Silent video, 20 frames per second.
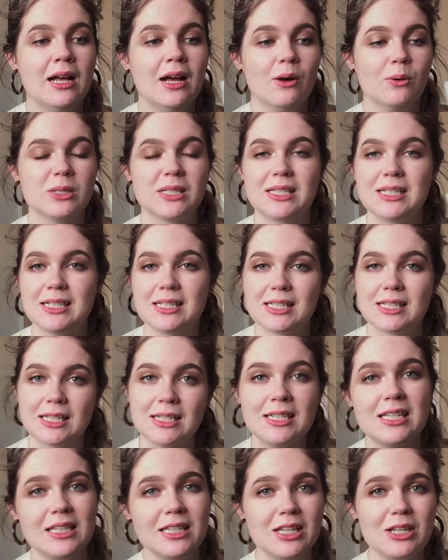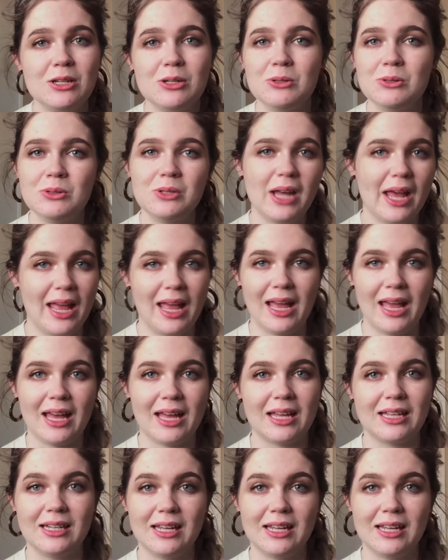was discontinued, and